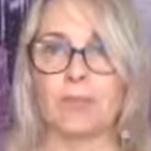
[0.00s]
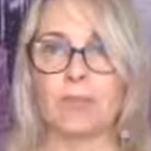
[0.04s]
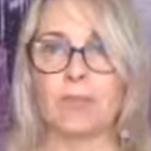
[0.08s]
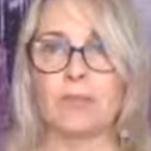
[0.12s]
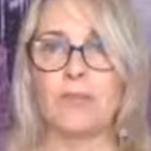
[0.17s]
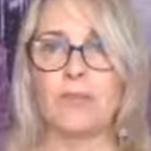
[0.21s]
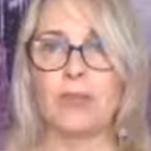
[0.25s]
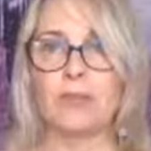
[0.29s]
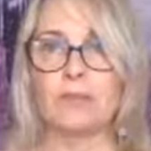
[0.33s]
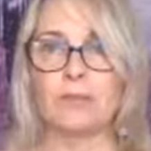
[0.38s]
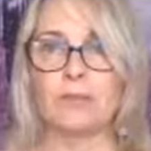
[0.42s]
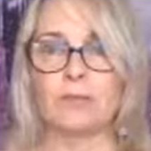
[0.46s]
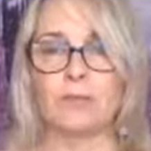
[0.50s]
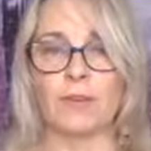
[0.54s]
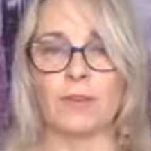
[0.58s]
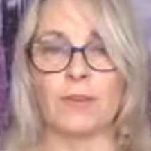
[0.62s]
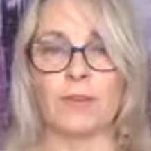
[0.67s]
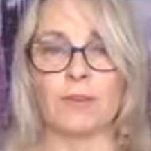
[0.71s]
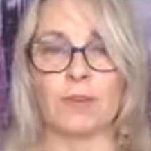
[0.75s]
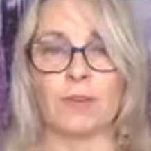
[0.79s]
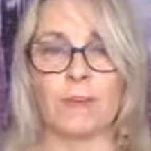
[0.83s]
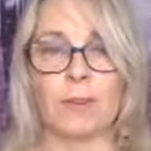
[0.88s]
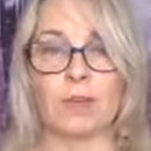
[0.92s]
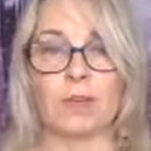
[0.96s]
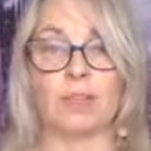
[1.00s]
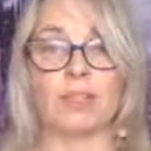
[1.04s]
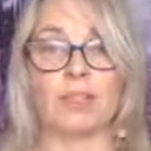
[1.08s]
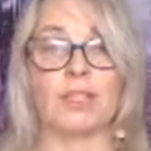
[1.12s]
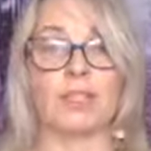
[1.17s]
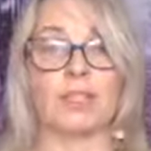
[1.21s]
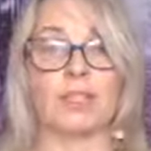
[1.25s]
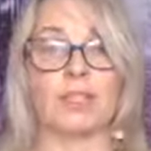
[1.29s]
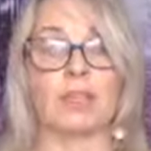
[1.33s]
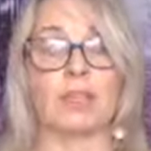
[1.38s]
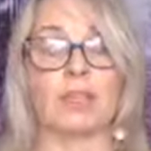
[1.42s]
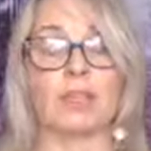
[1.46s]
those fear
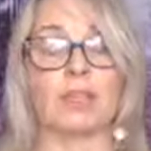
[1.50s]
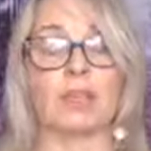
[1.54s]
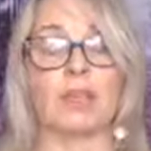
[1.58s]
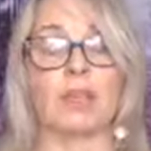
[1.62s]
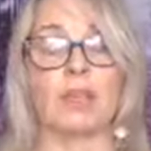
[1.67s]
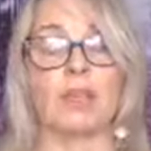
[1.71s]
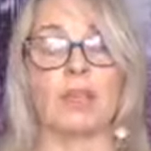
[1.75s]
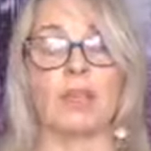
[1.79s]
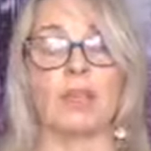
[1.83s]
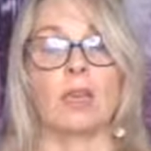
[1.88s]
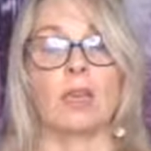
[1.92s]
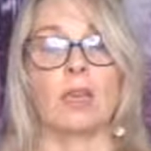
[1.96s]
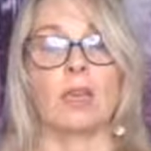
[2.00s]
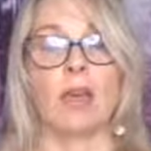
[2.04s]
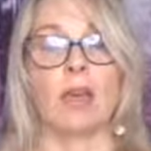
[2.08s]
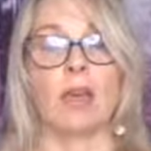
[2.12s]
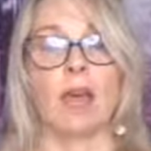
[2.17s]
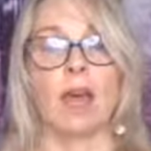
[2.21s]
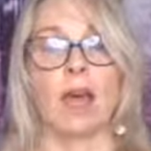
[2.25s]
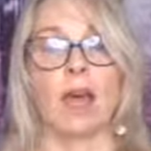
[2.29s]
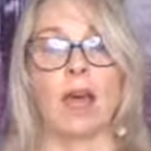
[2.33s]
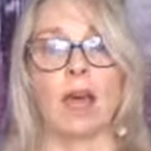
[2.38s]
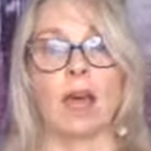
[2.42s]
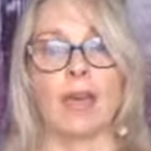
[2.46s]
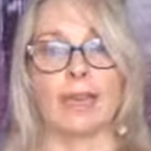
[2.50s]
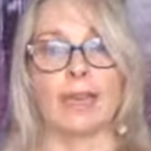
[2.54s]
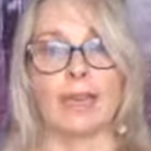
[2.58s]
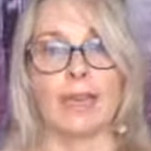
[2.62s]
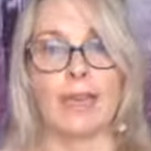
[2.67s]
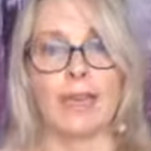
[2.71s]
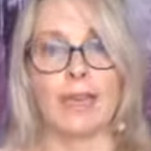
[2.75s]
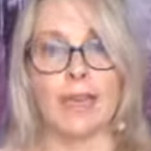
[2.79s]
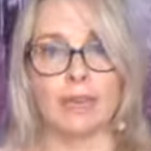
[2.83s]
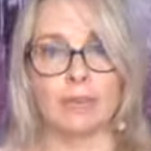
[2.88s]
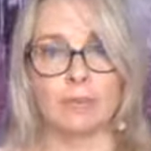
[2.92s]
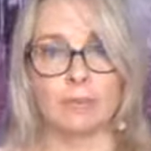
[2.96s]
emotions
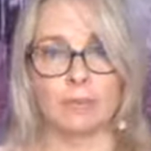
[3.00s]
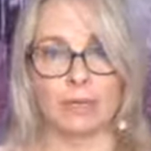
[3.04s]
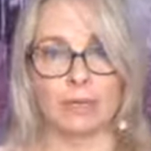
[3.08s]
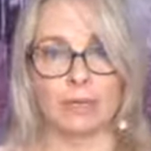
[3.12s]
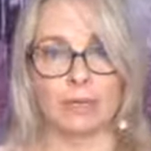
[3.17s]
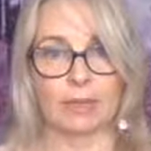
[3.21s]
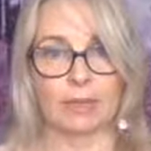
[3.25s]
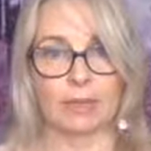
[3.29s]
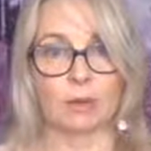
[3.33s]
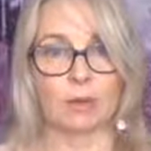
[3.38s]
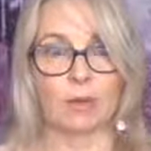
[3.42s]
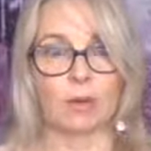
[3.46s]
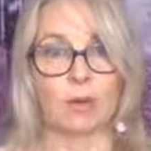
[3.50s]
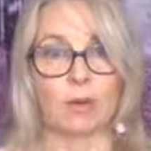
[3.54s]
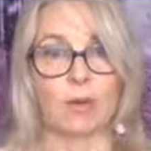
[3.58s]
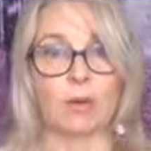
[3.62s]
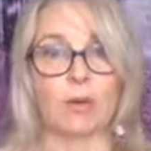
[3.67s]
can be